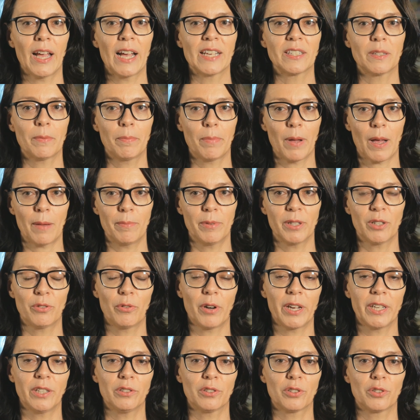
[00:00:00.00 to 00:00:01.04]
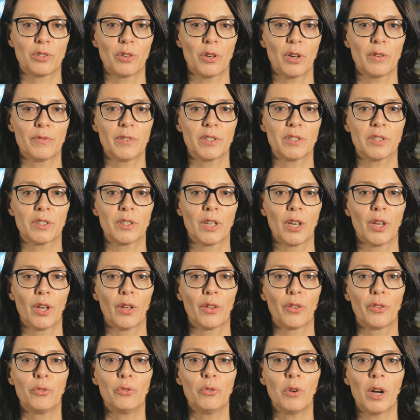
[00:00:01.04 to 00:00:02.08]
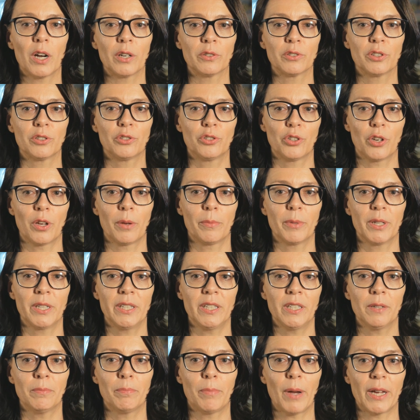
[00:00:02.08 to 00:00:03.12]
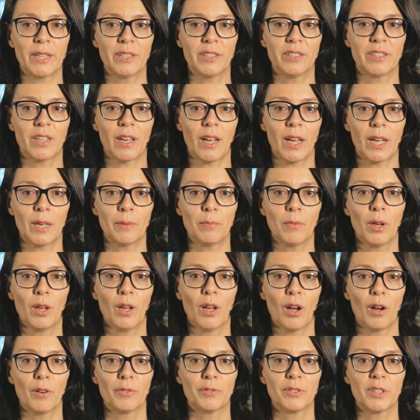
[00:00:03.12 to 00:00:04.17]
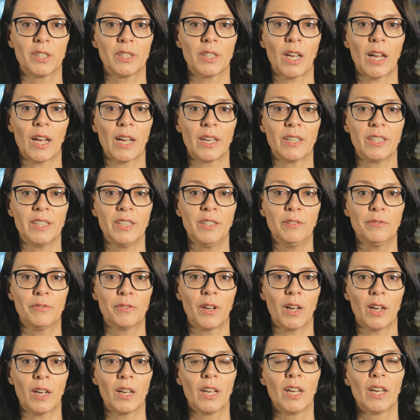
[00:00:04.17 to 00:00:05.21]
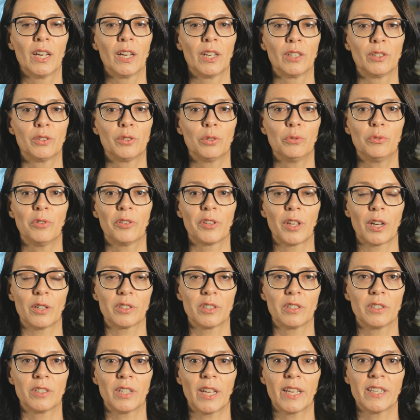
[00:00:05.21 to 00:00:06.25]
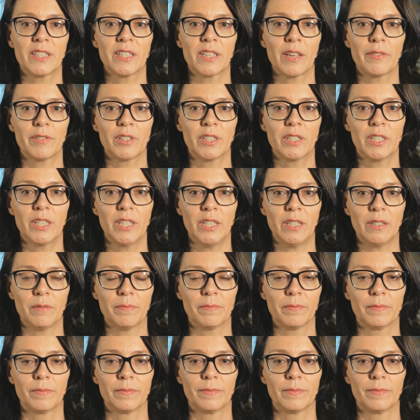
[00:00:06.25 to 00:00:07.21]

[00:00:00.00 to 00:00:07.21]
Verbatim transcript: as a public radio service throughout Germany by the time of the IFA 2017.